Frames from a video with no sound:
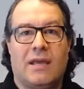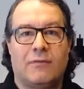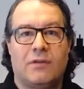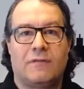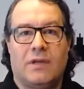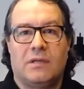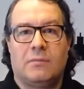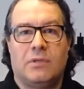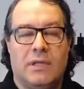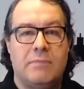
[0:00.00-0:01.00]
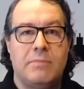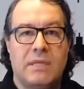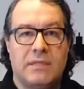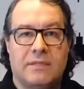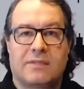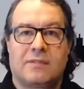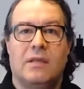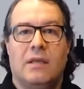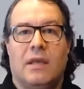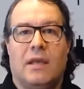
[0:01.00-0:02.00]
have it available in
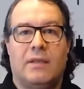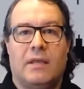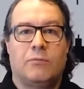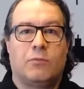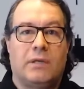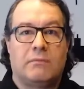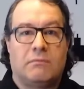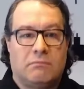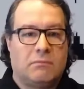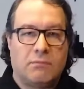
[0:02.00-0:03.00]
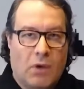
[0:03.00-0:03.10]
minutes, and then when,